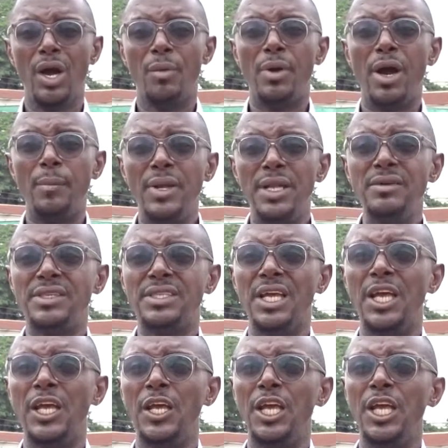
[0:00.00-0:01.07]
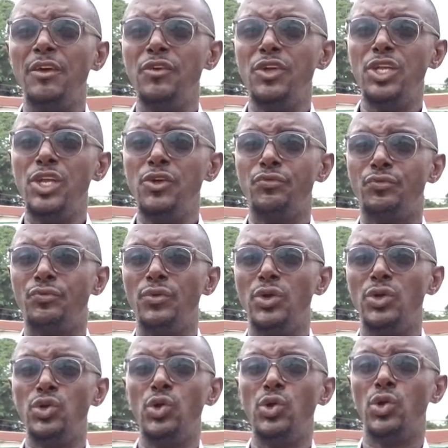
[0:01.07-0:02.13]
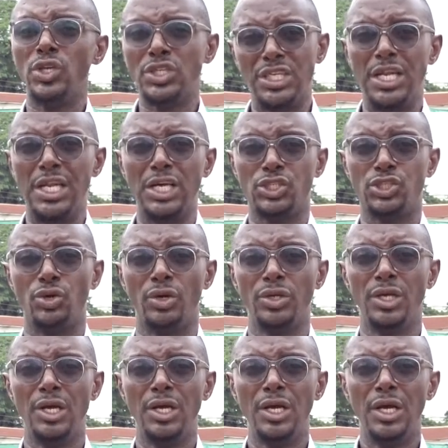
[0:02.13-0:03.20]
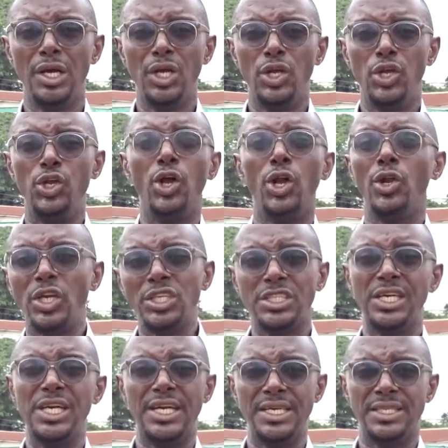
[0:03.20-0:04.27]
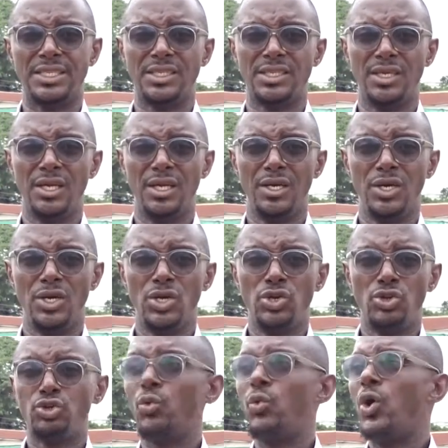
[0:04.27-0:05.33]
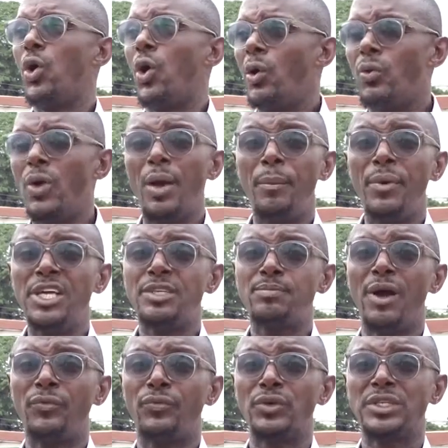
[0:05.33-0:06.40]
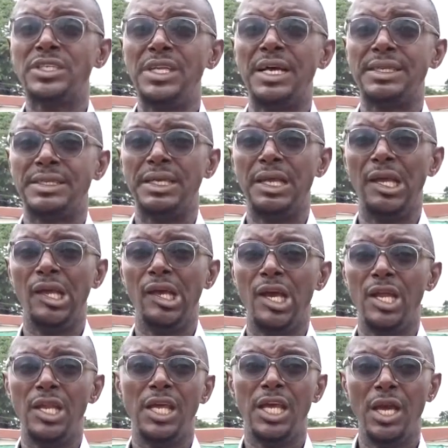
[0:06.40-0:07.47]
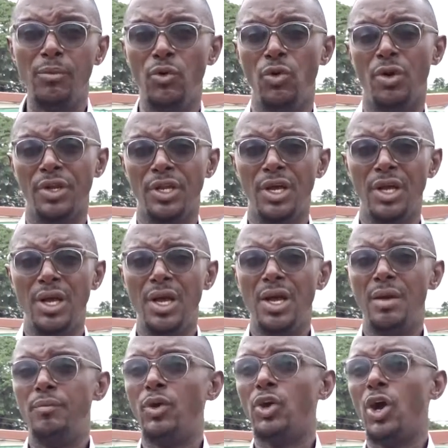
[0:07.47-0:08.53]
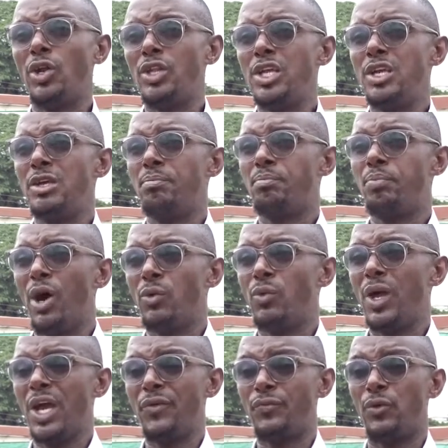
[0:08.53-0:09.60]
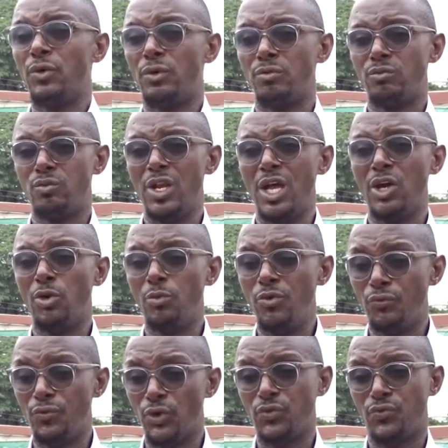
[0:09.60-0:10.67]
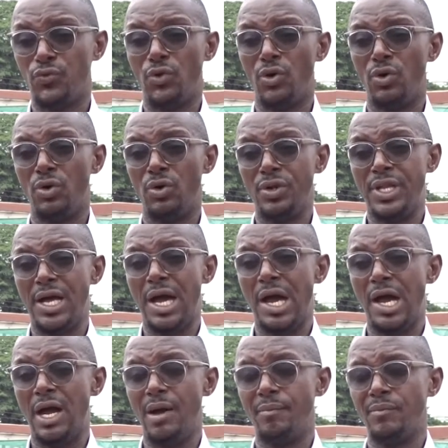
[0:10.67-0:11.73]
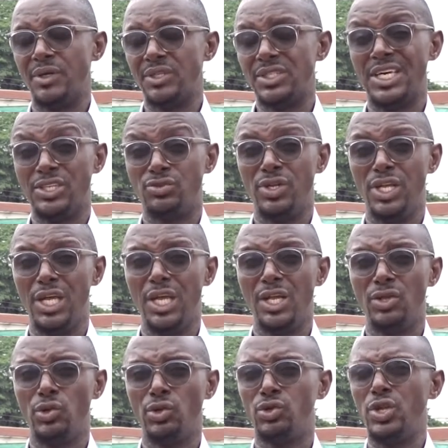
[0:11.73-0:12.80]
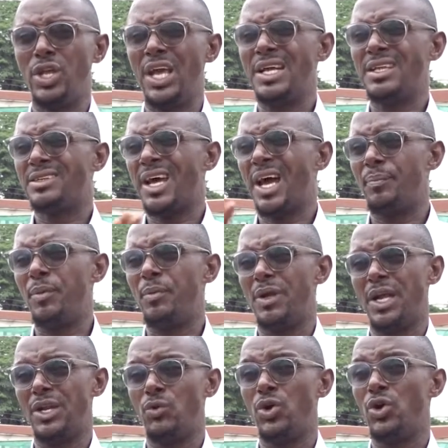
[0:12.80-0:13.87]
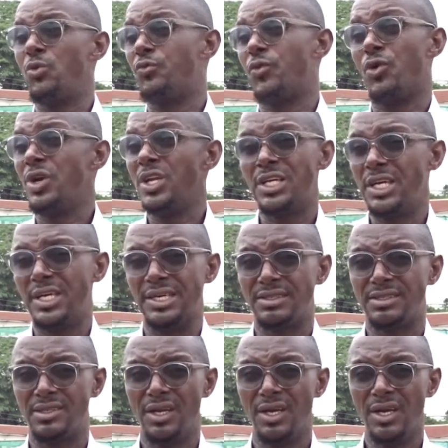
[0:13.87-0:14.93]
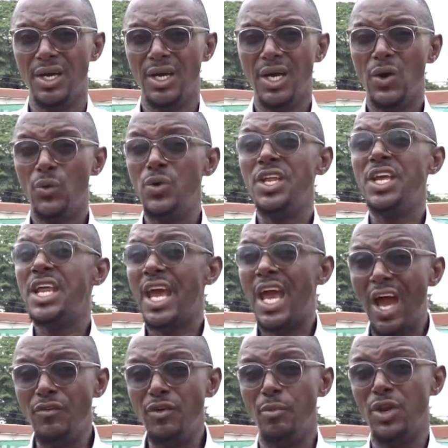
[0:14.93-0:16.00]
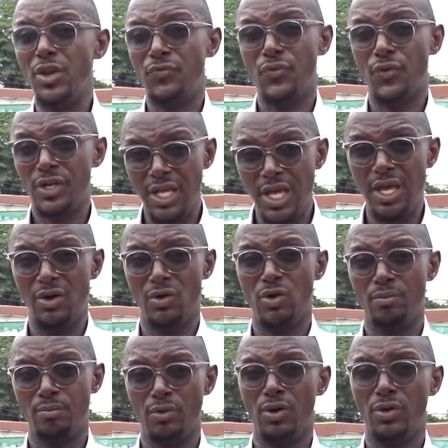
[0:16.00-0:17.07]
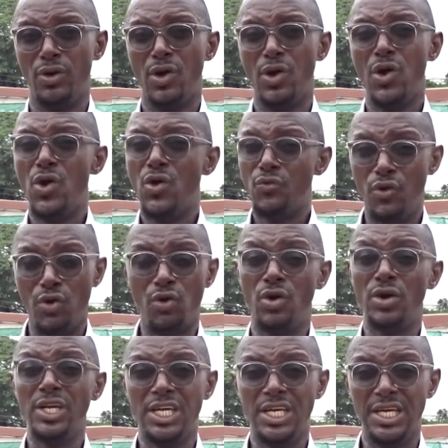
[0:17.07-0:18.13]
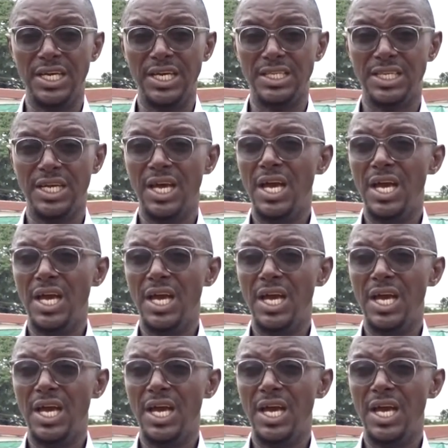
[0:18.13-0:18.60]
But I believe say even if you lost the election, you don't lost cricket. So we all go embrace back for see that say the game gone. Because the board we get for when they go be vote for on that Saturday, also the entire people and we go for one cricket. We need everybody for day on board for one cricket.